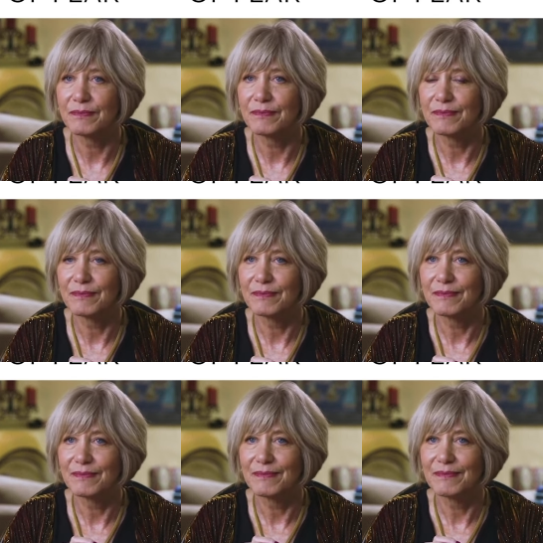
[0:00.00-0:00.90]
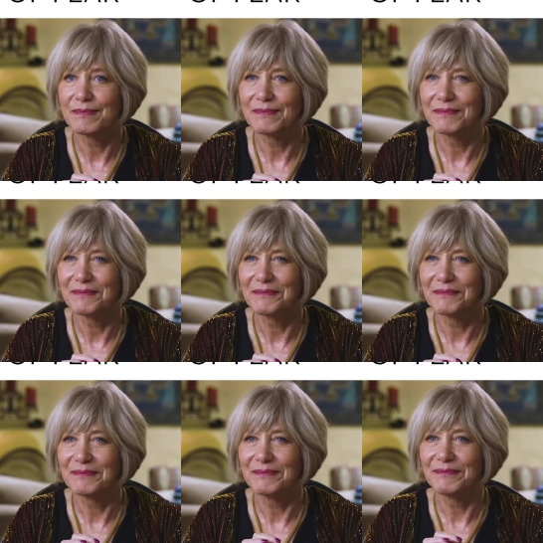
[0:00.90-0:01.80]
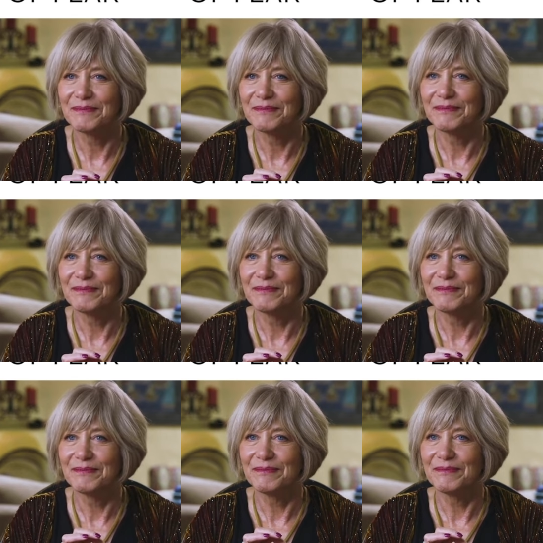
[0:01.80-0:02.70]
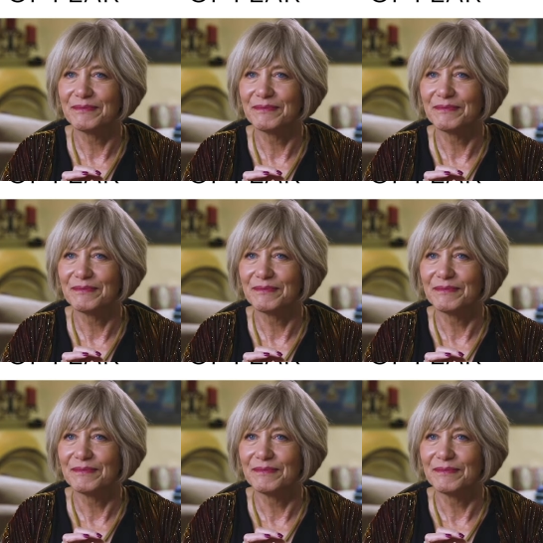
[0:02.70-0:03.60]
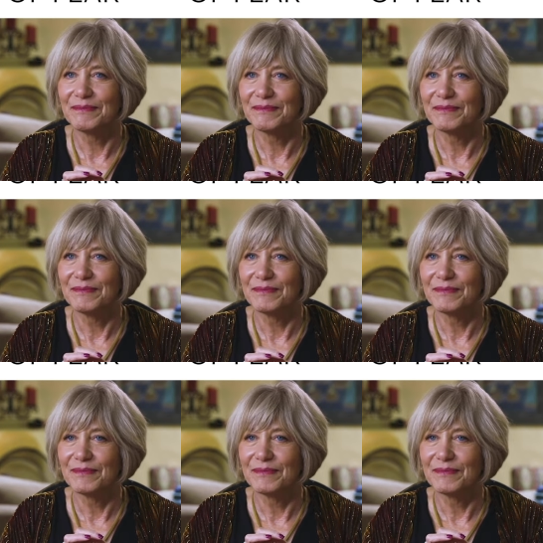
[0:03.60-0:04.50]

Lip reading: Nobody speaks.